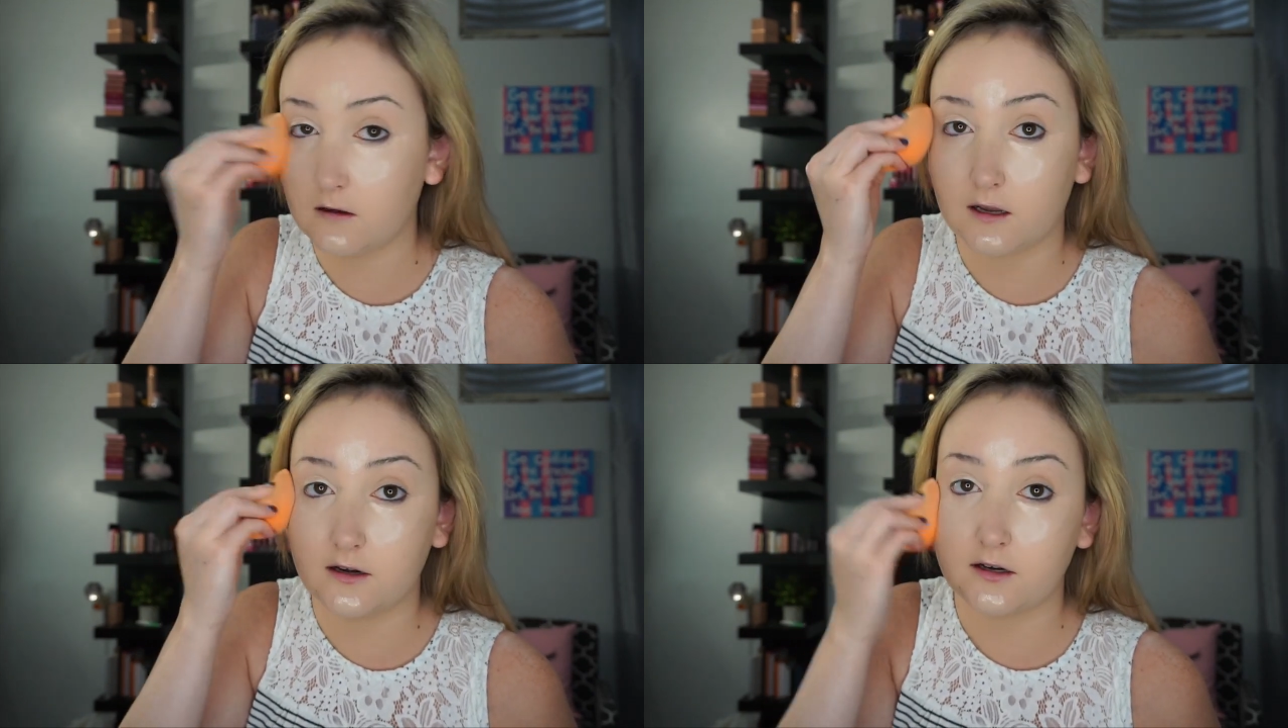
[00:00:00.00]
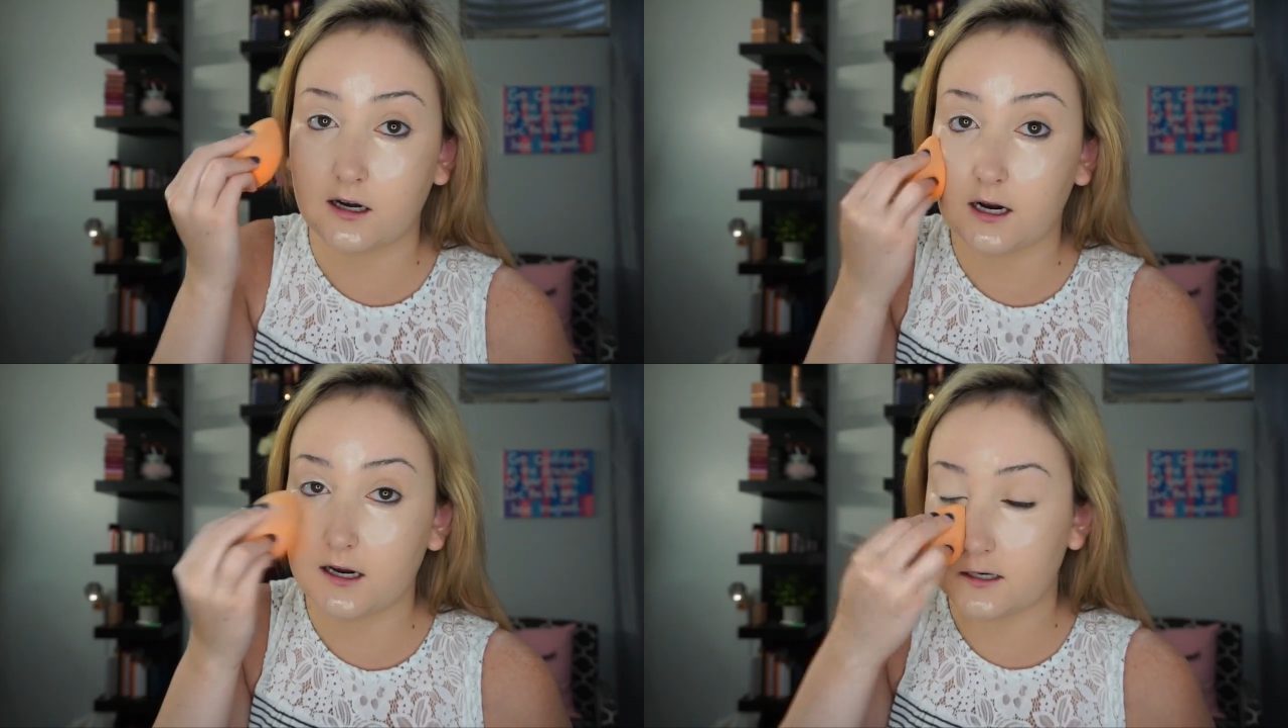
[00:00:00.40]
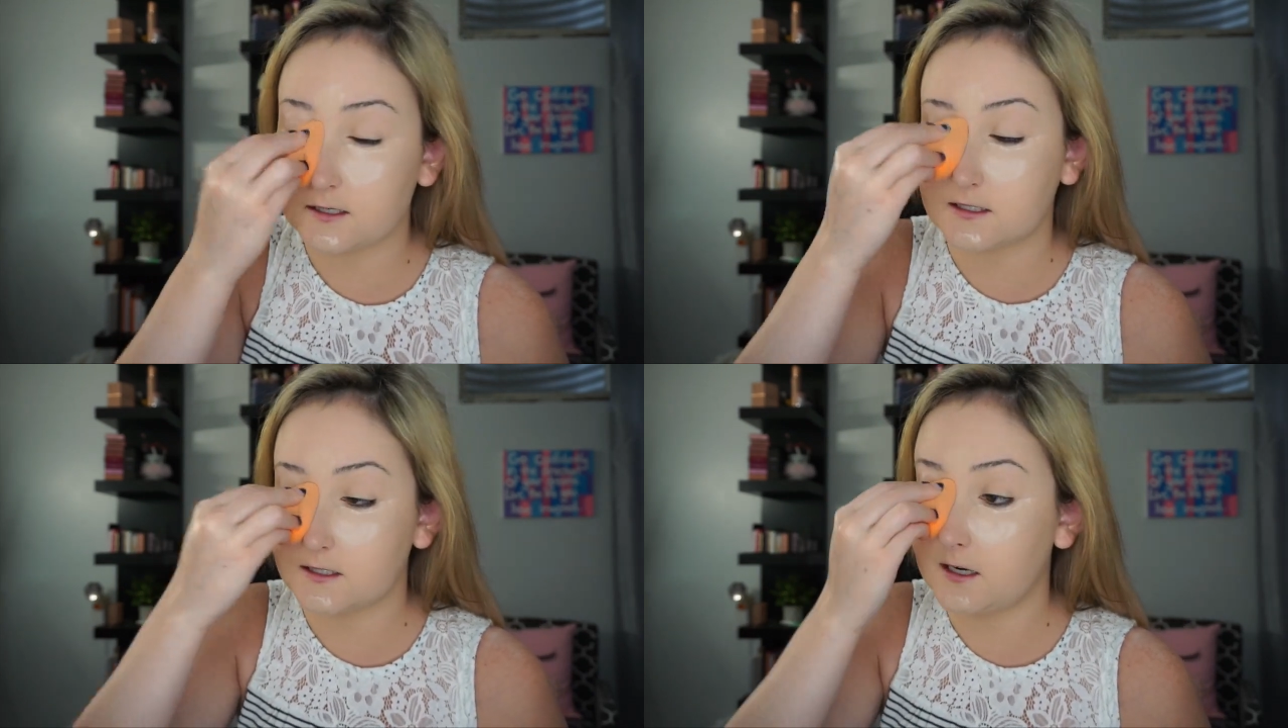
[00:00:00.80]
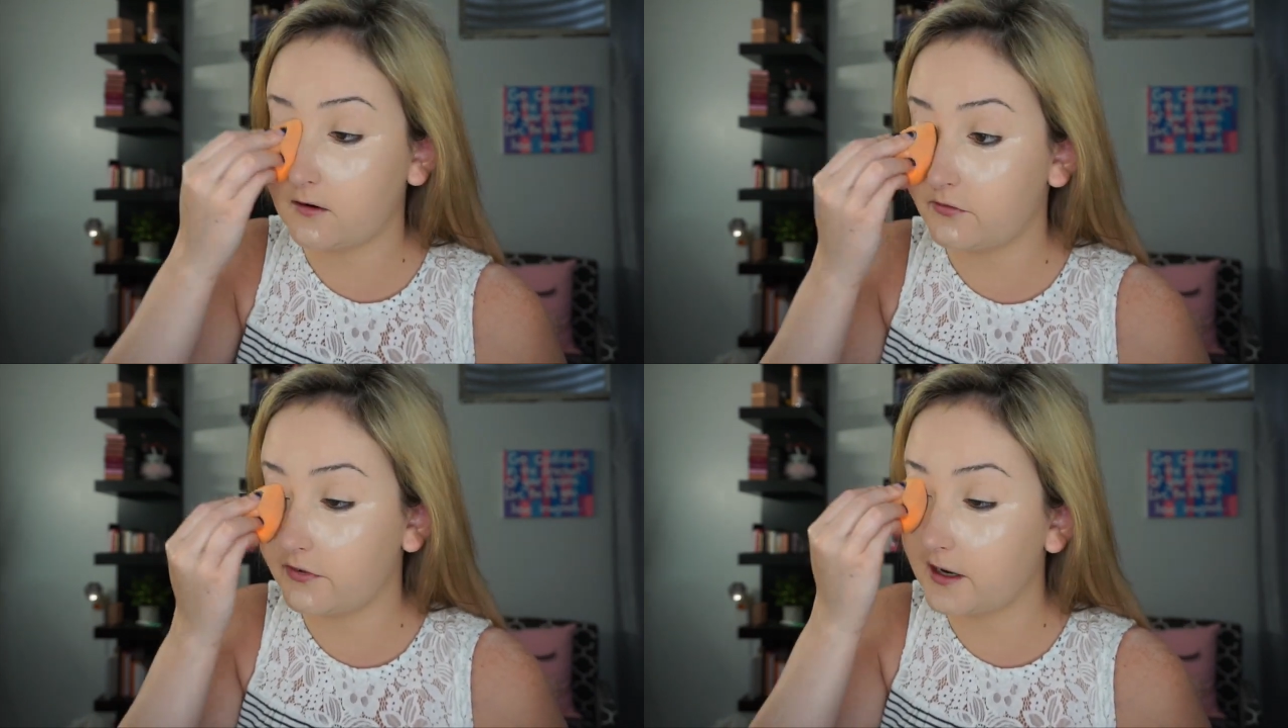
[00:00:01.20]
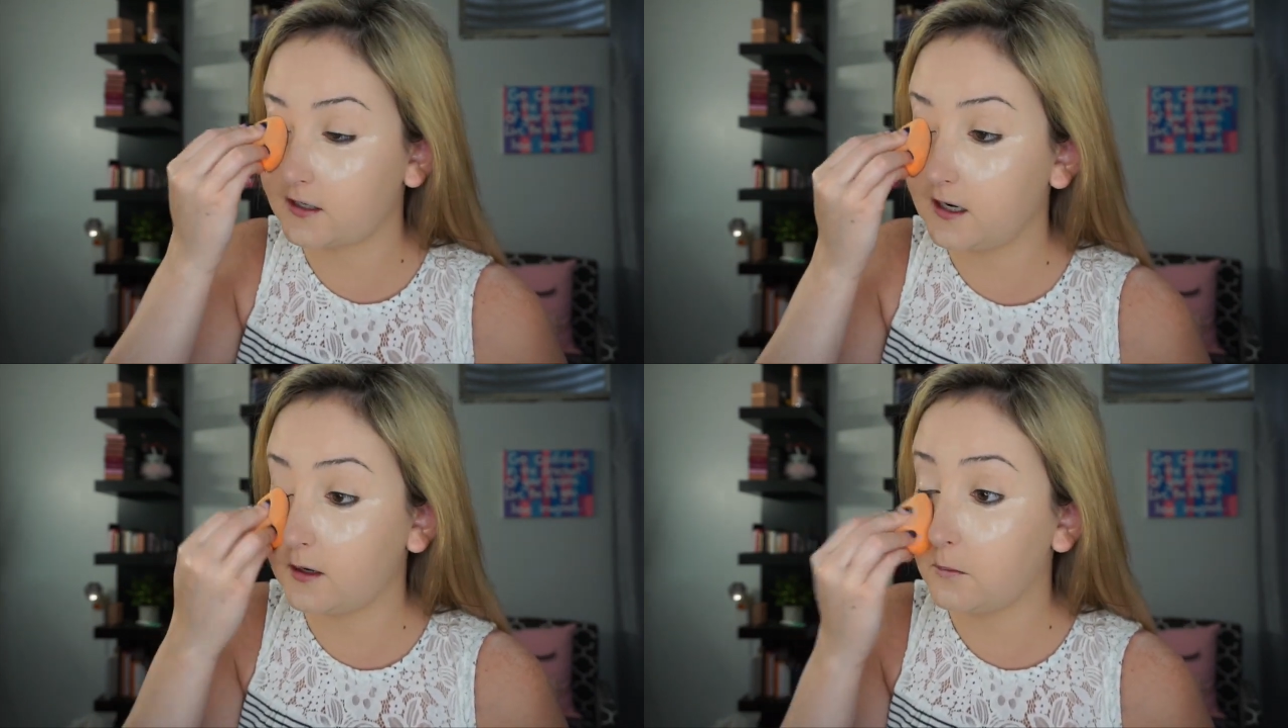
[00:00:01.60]
under eyes and
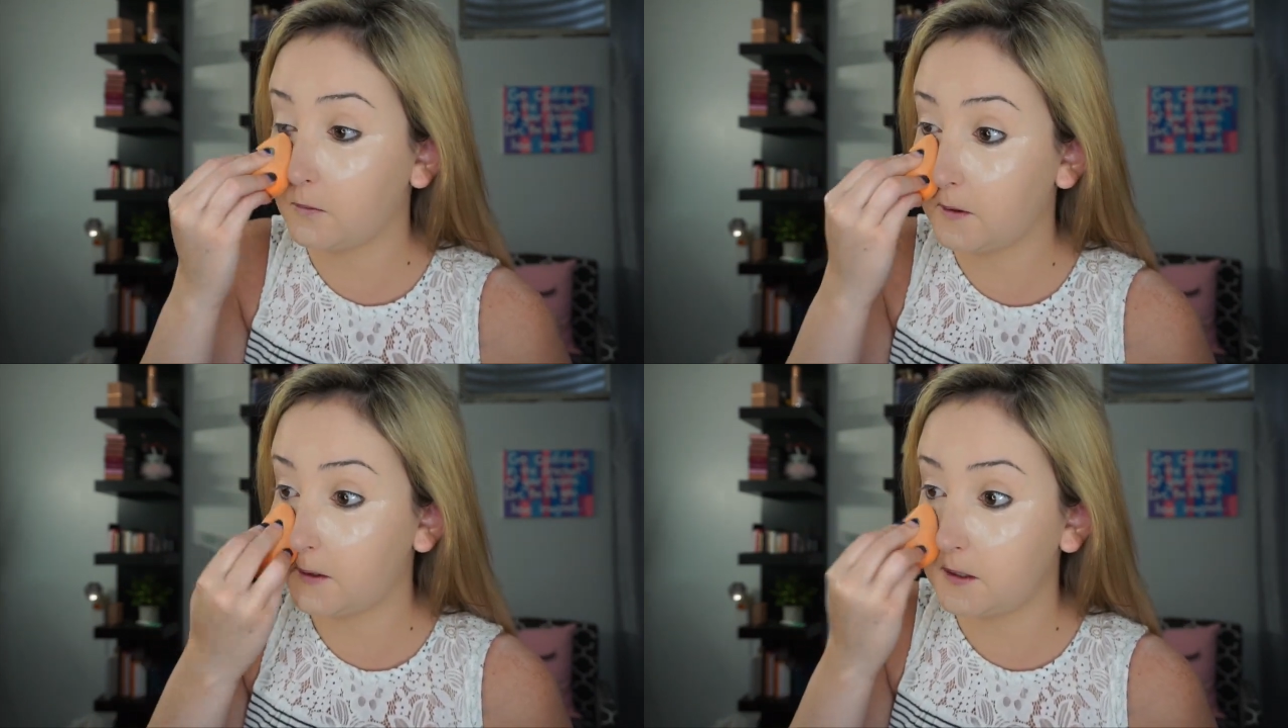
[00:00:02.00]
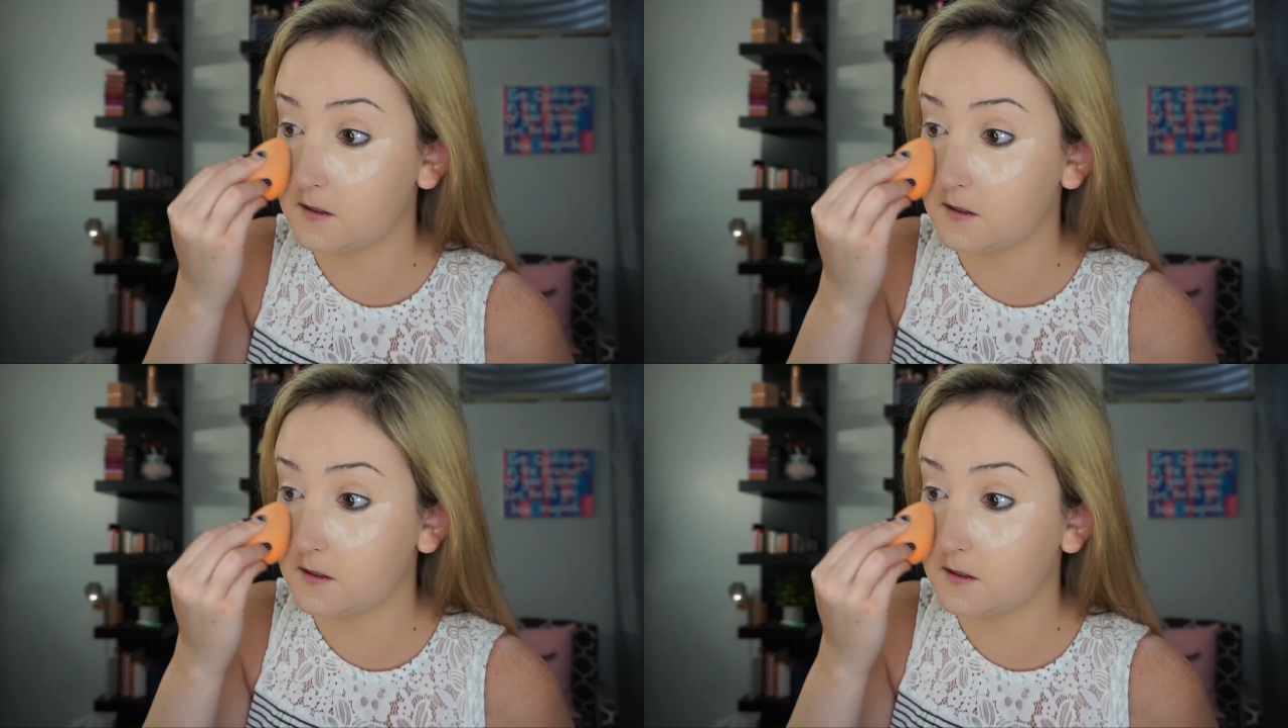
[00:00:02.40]
effect I want.